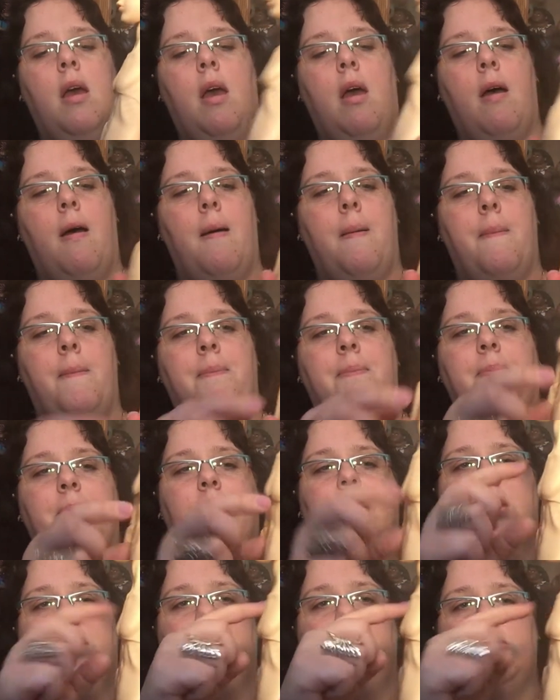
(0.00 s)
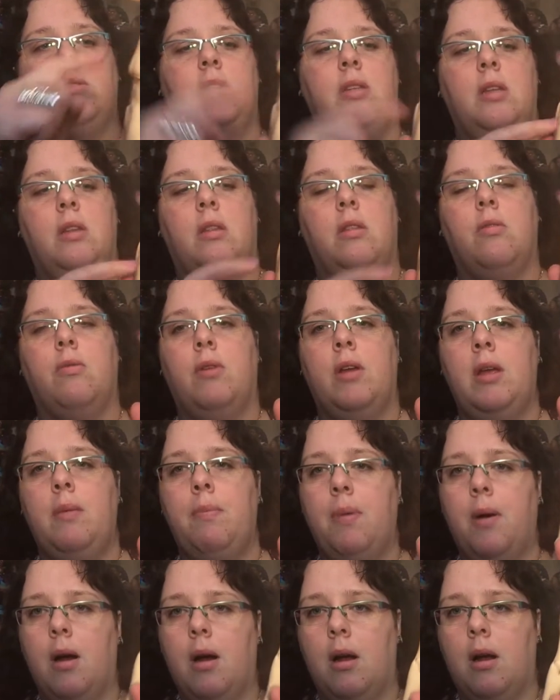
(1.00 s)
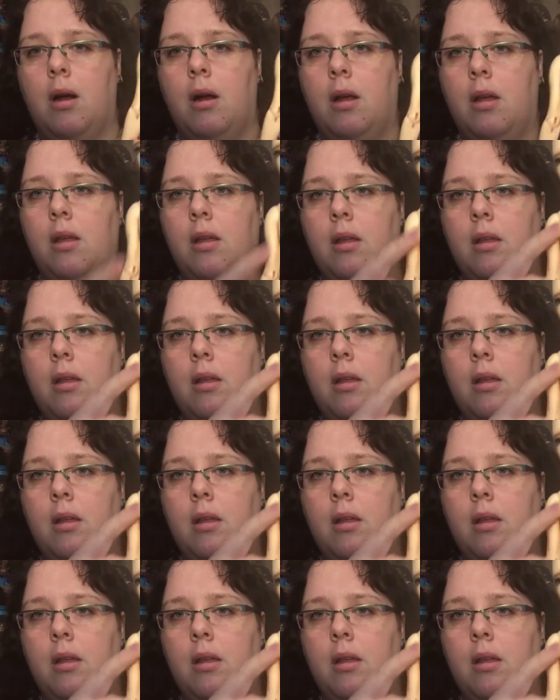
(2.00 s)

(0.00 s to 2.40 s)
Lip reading: So it's in 3 parts.